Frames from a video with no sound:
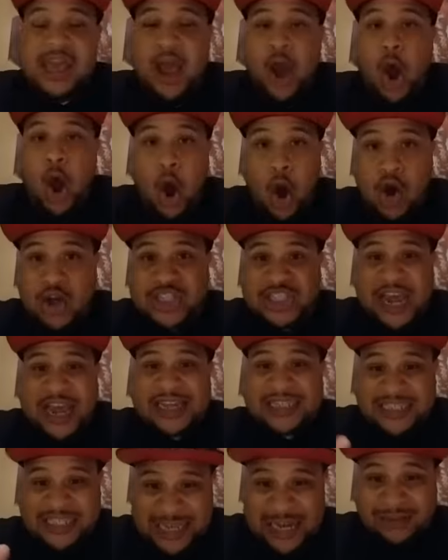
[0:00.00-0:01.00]
OJ
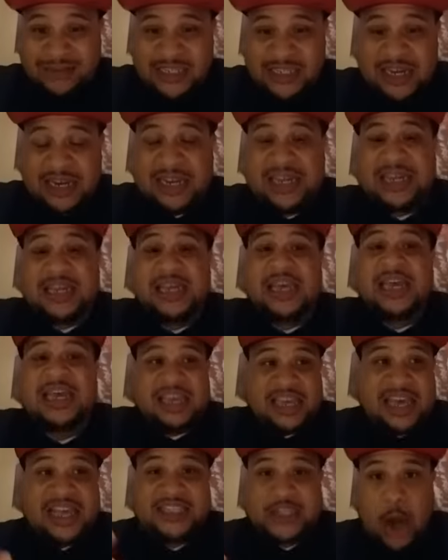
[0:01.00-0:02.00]
Simpson
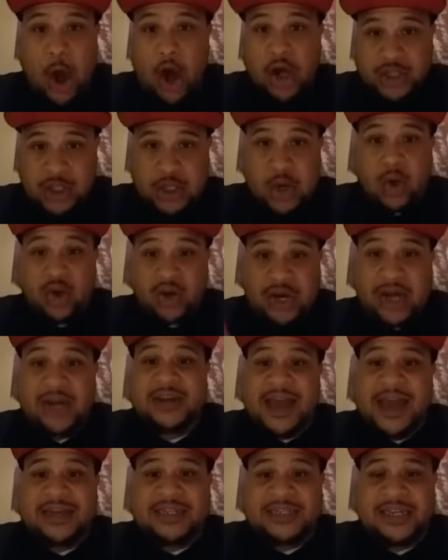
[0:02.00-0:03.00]
is also
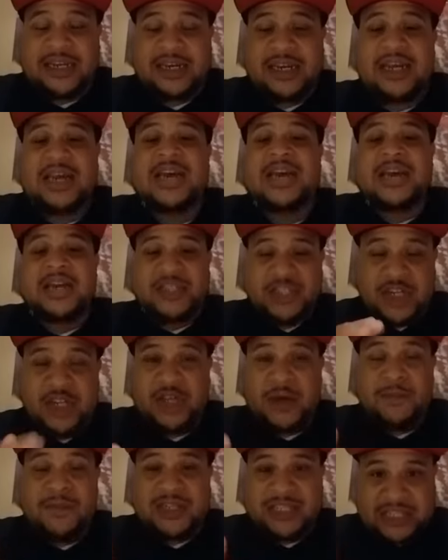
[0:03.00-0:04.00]
connected to
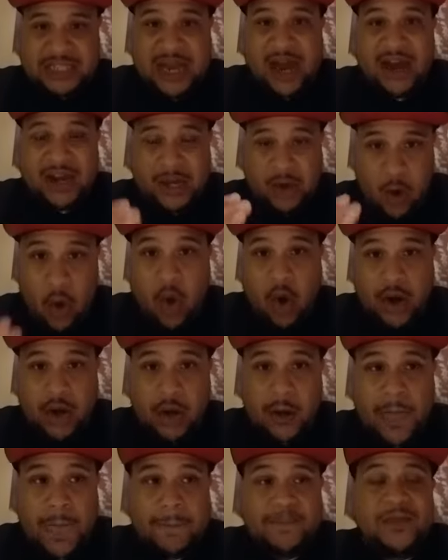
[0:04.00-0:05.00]
the Masonic
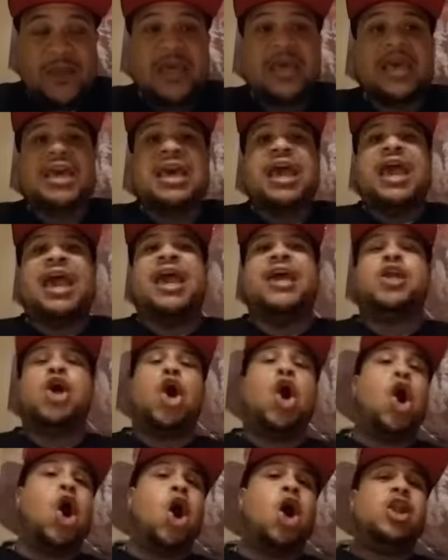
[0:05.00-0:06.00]
Order, and
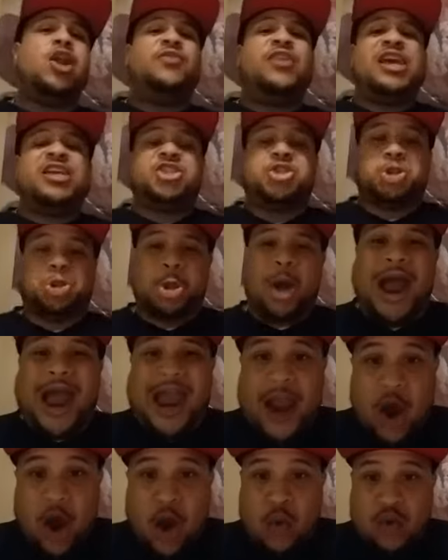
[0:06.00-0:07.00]
all of his
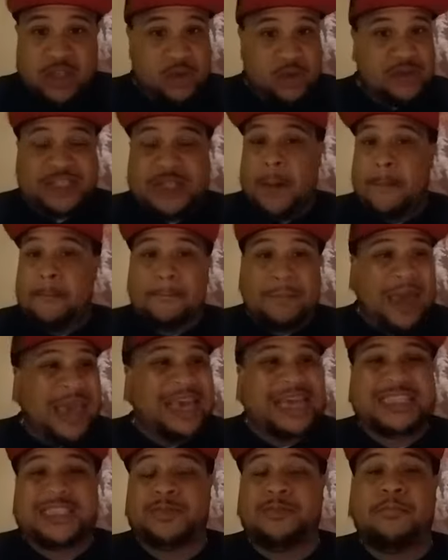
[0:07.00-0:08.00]
trial, which was the
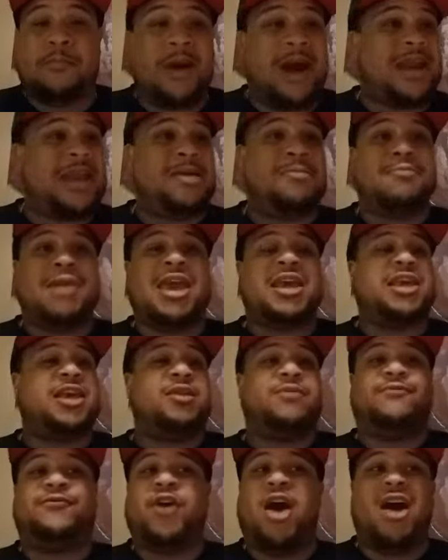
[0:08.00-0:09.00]
biggest
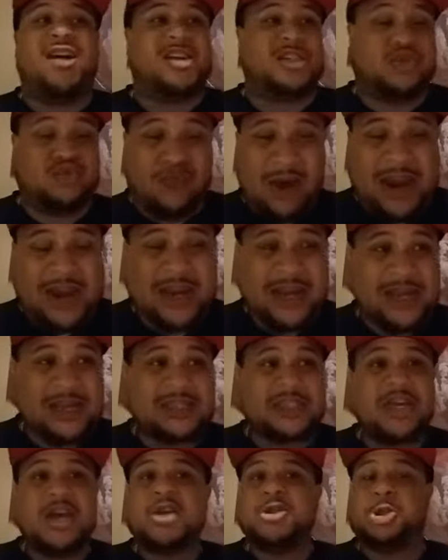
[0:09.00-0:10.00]
money-making far as
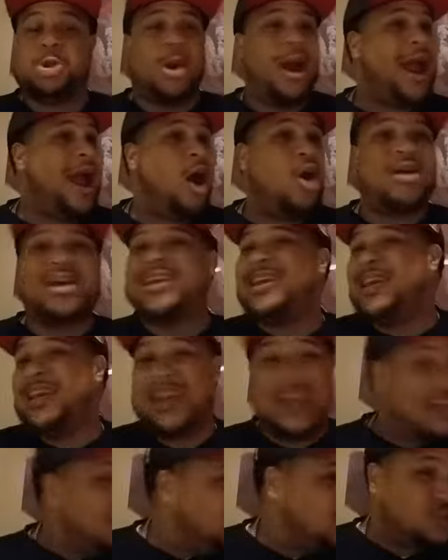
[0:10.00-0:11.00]
ratings trial in the
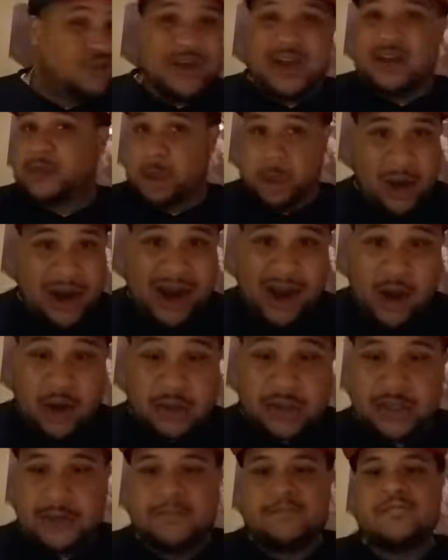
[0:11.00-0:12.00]
history of trials,